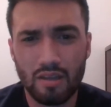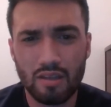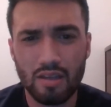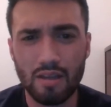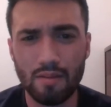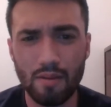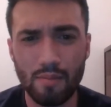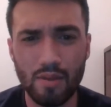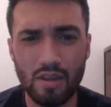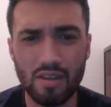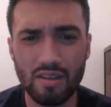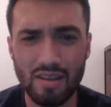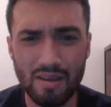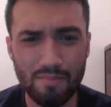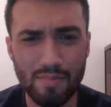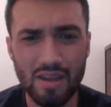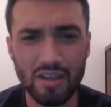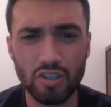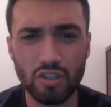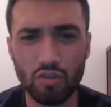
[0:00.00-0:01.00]
I mean, it
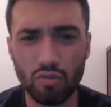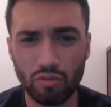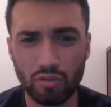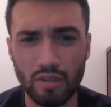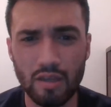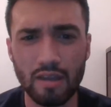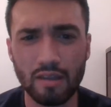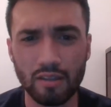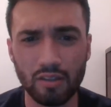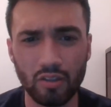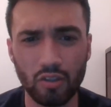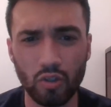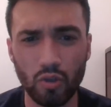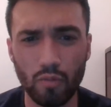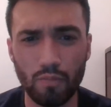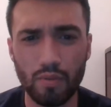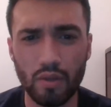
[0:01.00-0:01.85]
makes you think a little